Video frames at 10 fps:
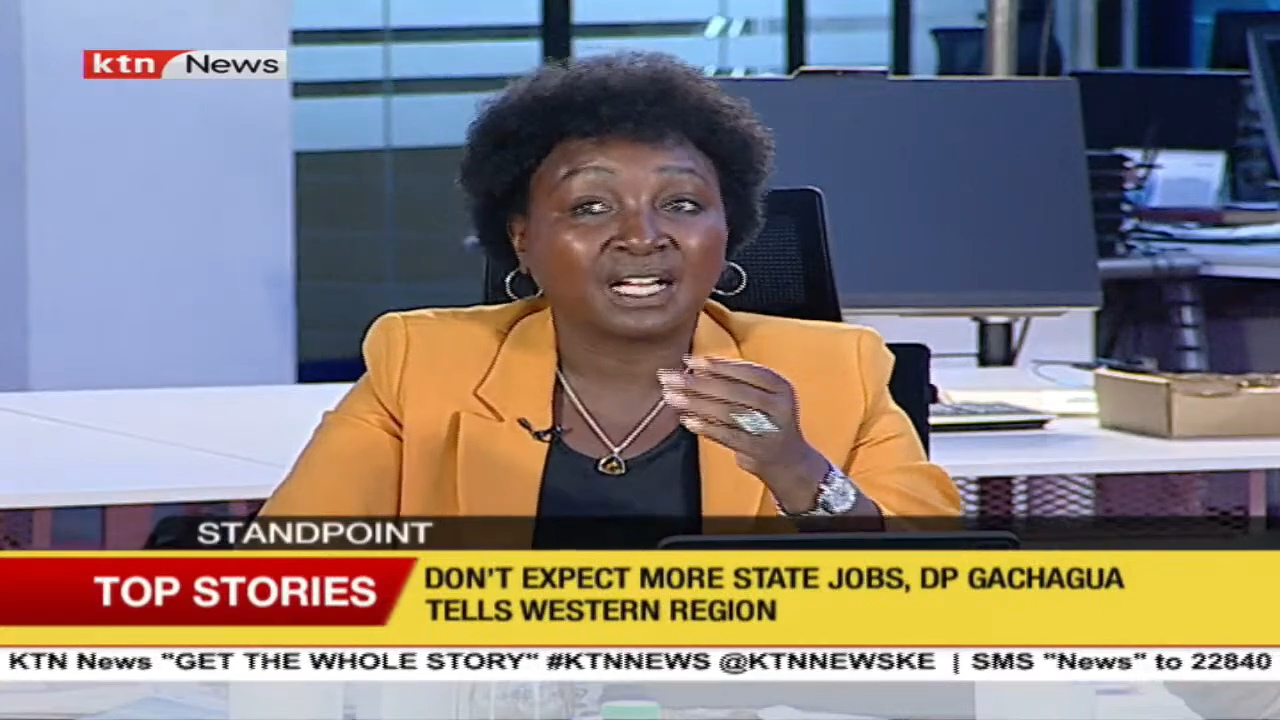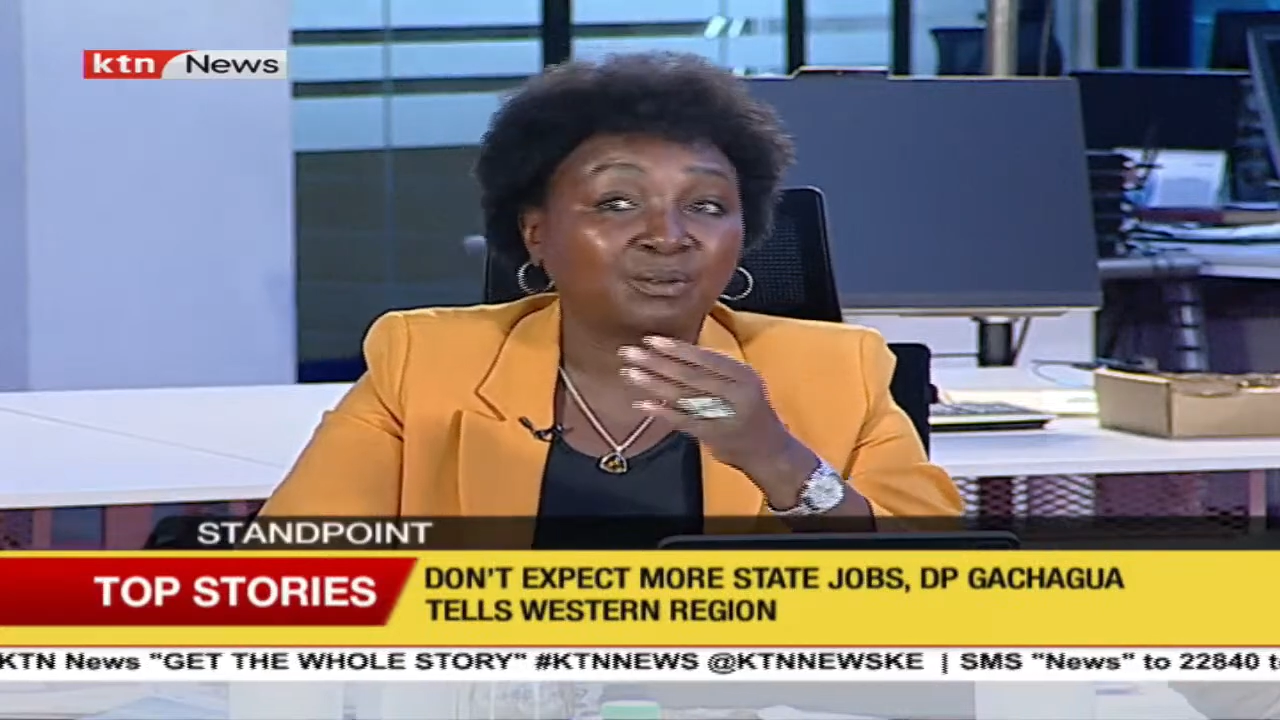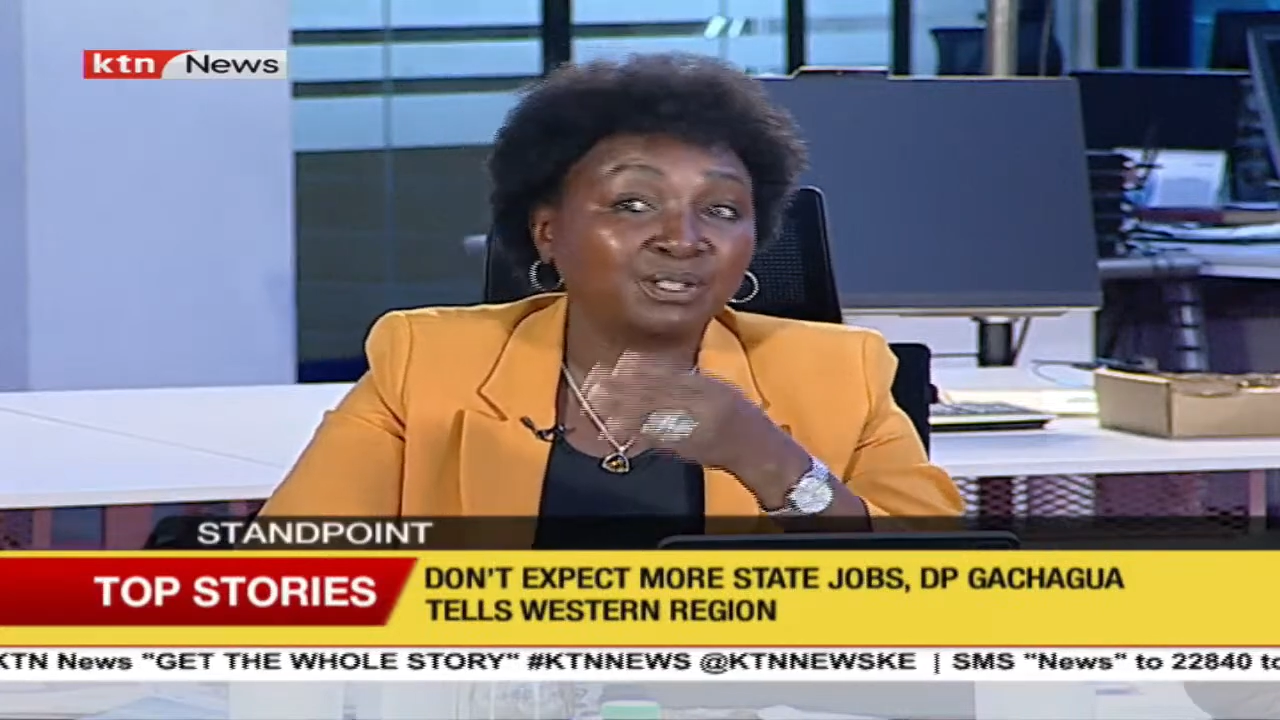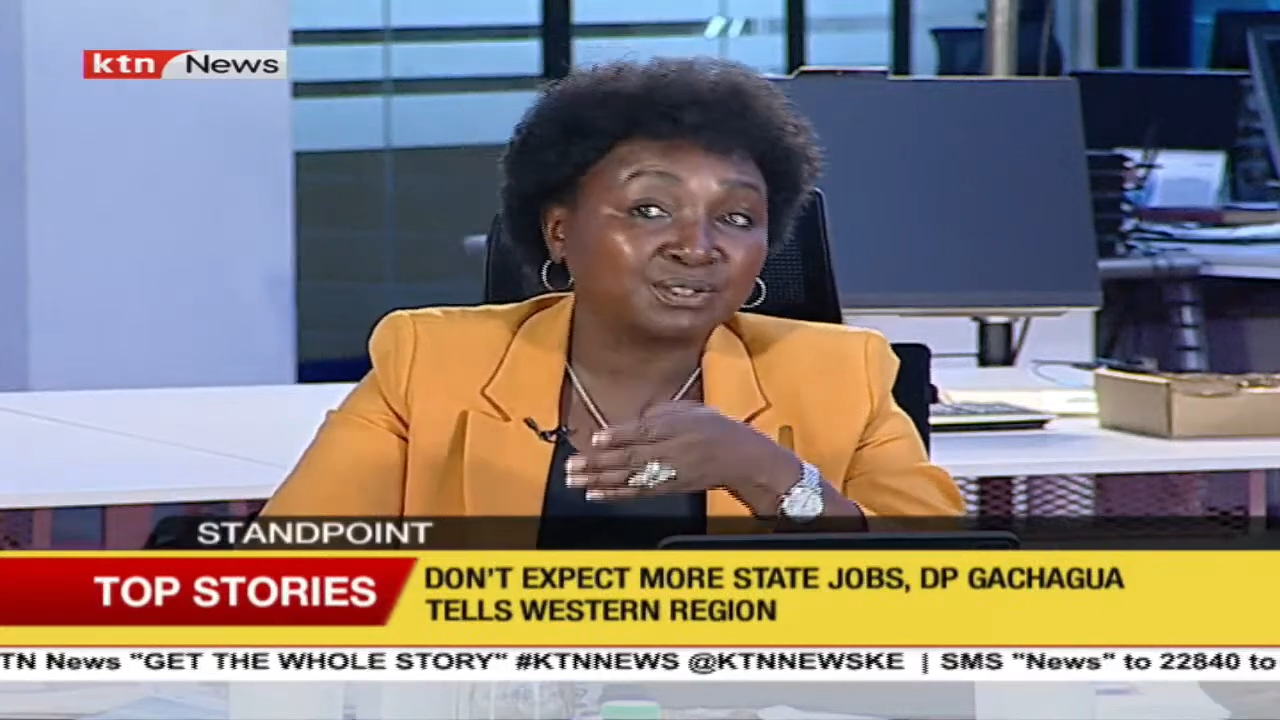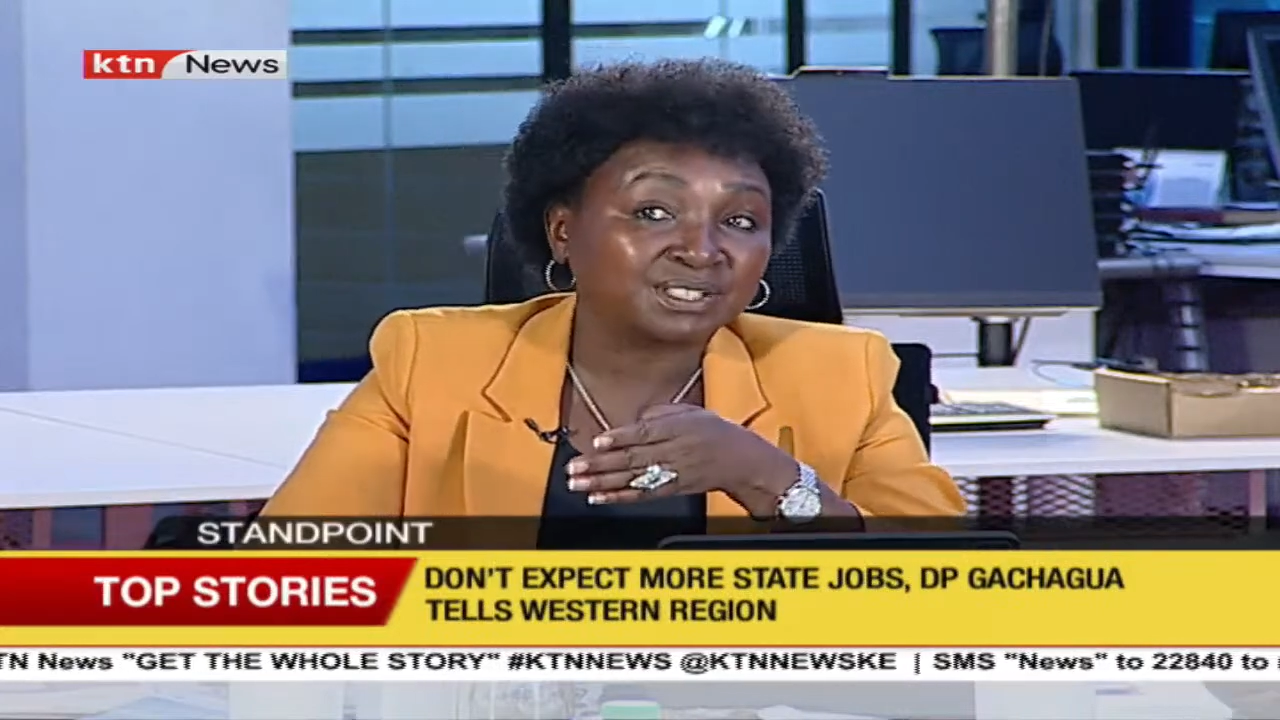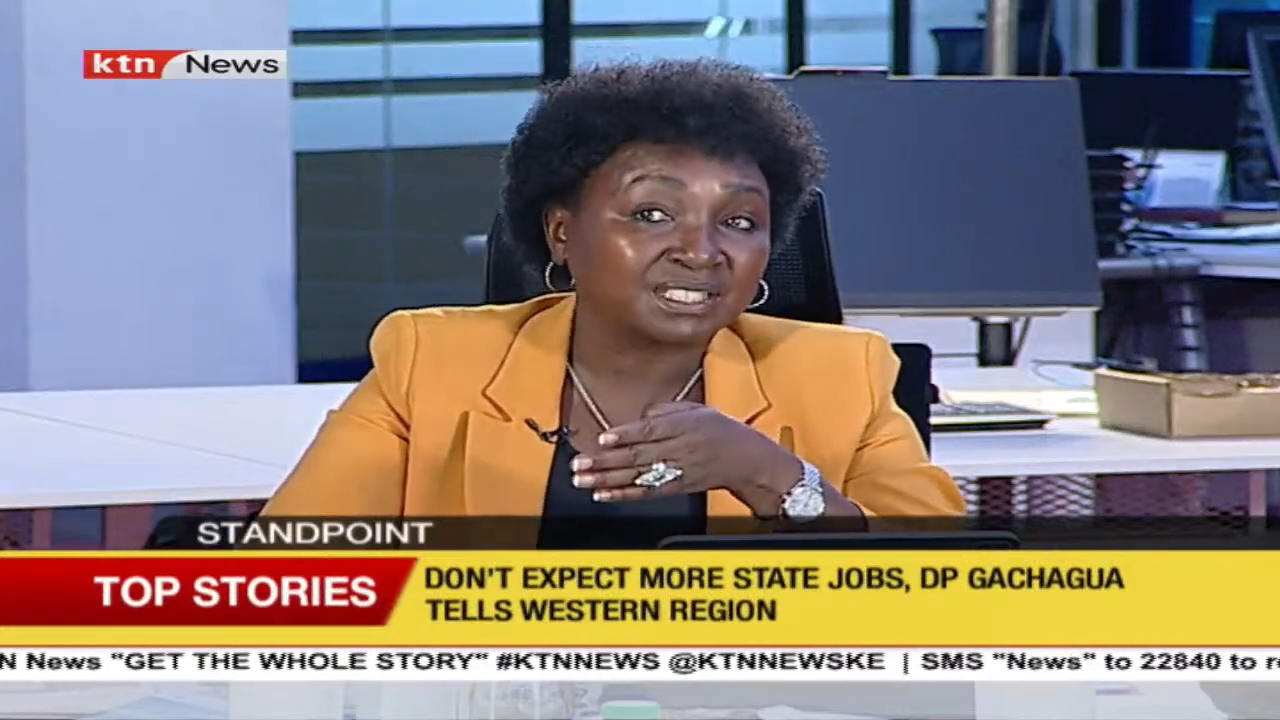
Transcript: according to the